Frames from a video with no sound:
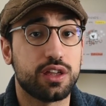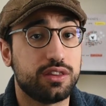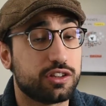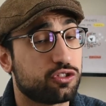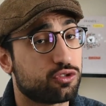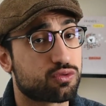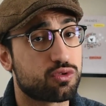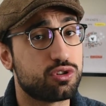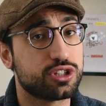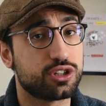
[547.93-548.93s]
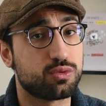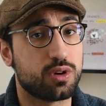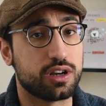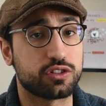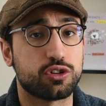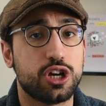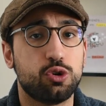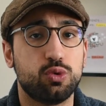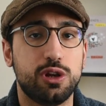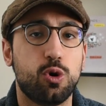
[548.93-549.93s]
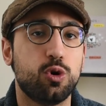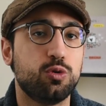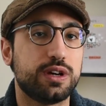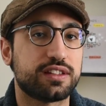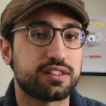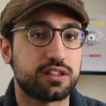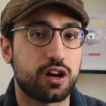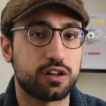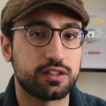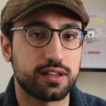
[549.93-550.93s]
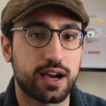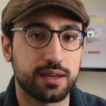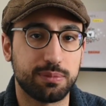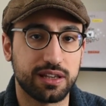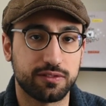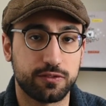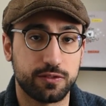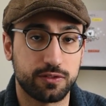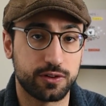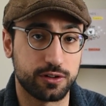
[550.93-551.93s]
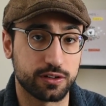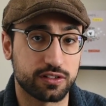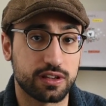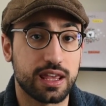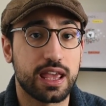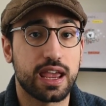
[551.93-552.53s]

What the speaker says: The stronger ones will always start typing first,